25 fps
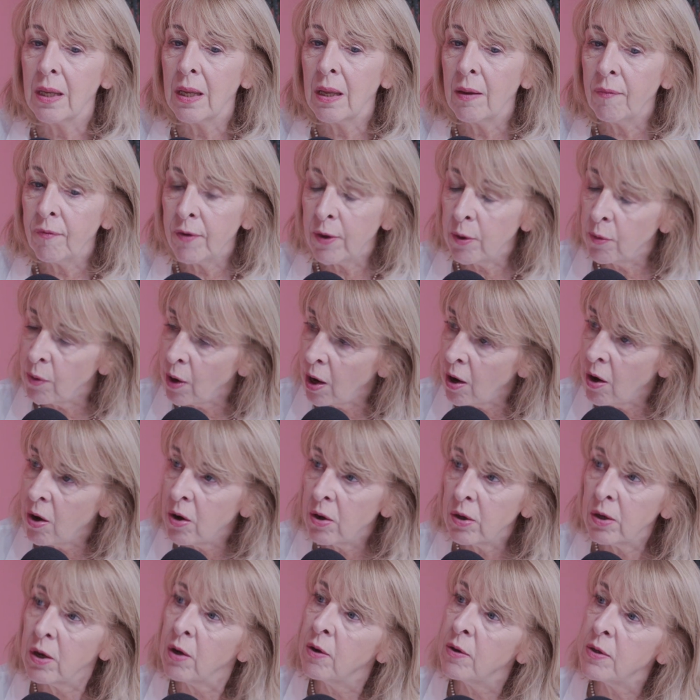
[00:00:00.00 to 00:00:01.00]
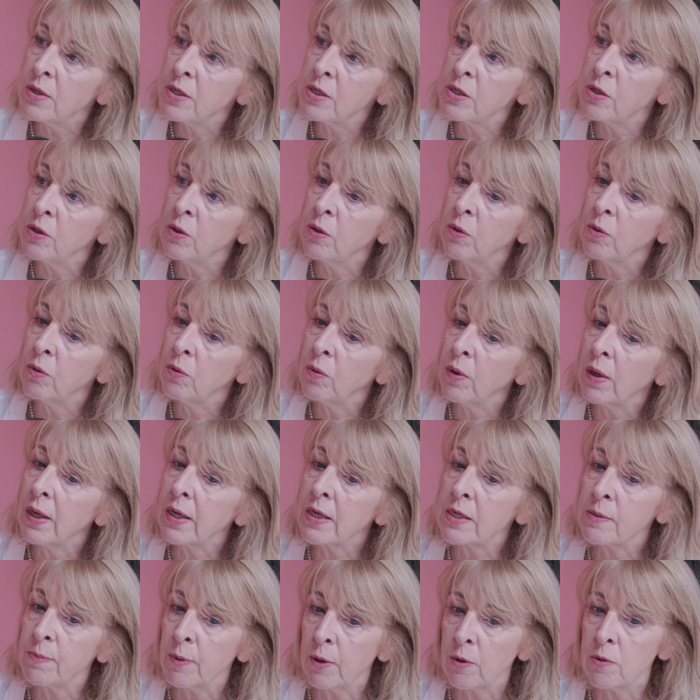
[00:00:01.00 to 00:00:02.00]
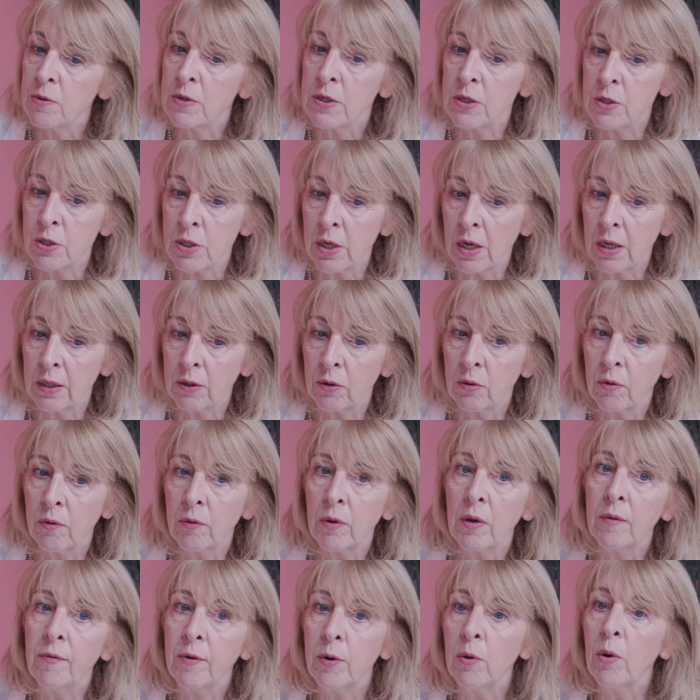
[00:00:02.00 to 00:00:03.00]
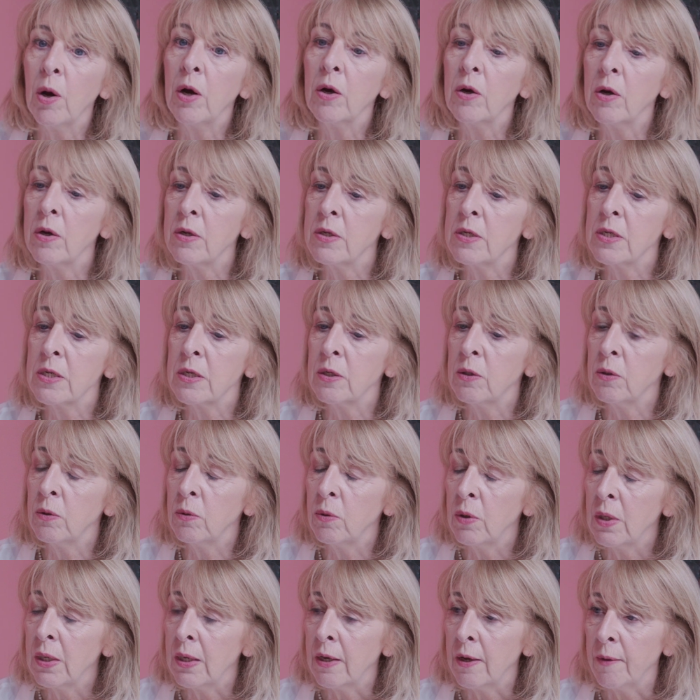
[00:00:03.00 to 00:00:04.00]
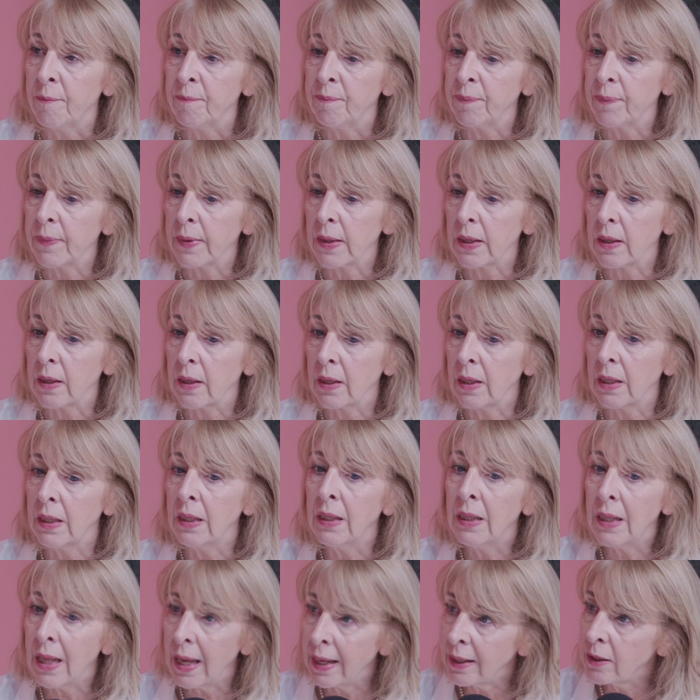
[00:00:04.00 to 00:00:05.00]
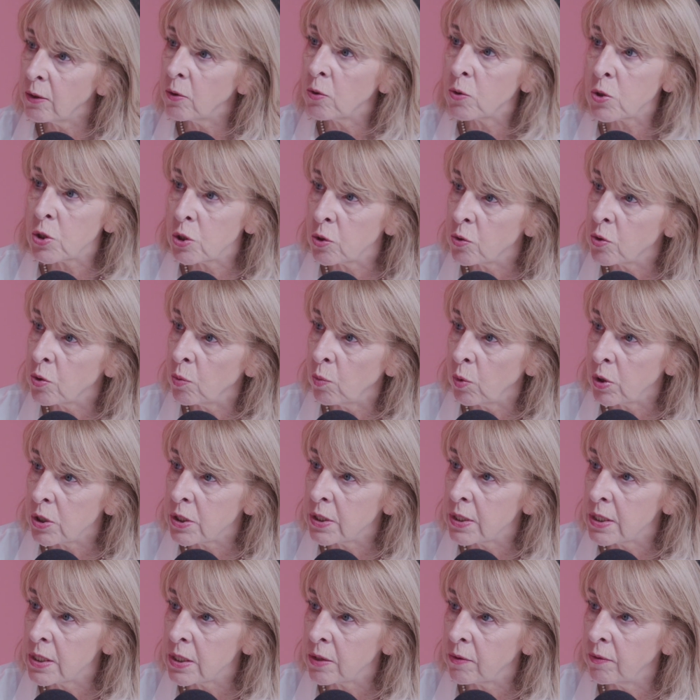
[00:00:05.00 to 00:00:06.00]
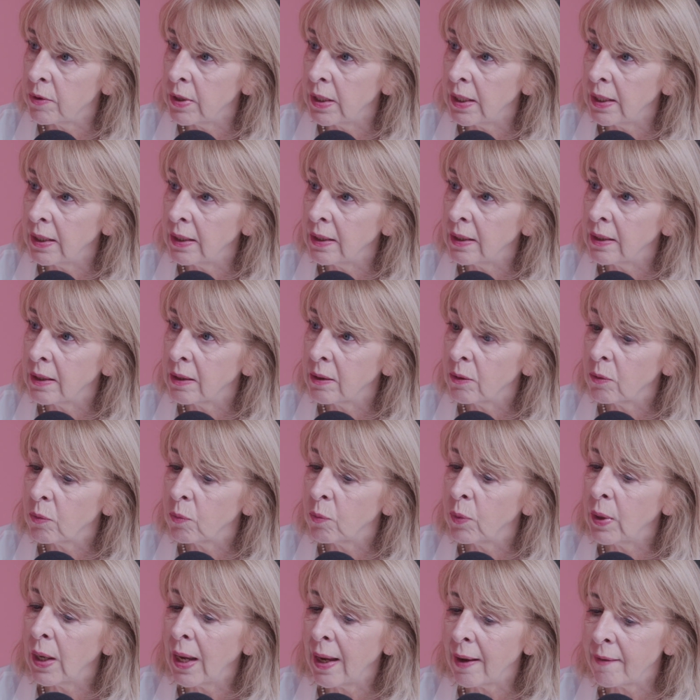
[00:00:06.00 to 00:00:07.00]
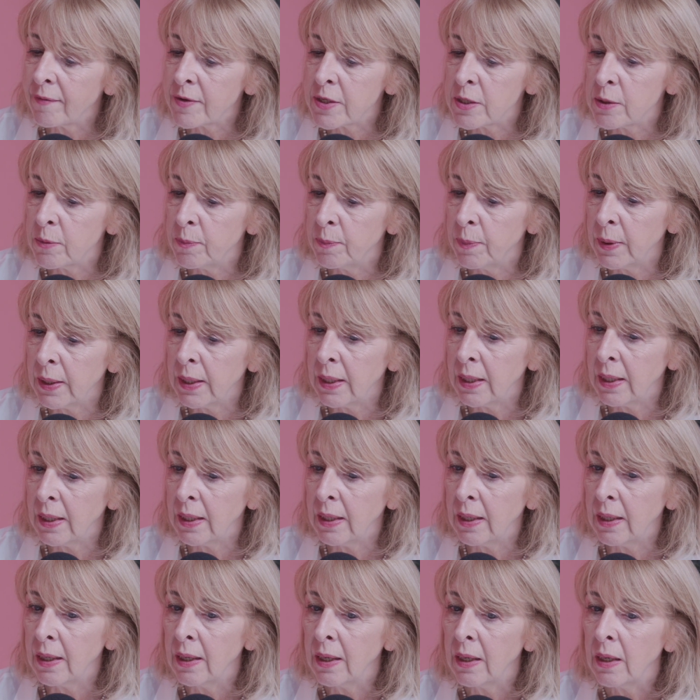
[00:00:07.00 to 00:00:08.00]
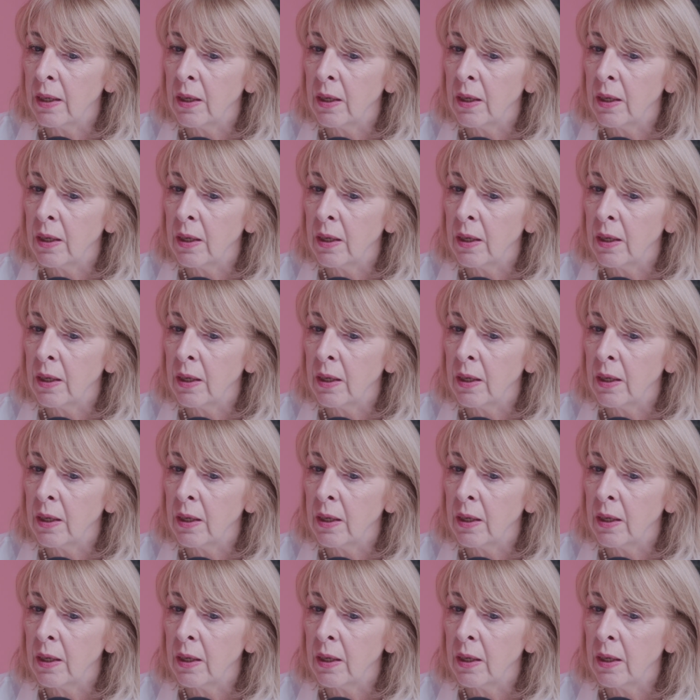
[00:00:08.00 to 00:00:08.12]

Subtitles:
if you are going to expose a child, or if you are going to let your children watch the screen, we have to be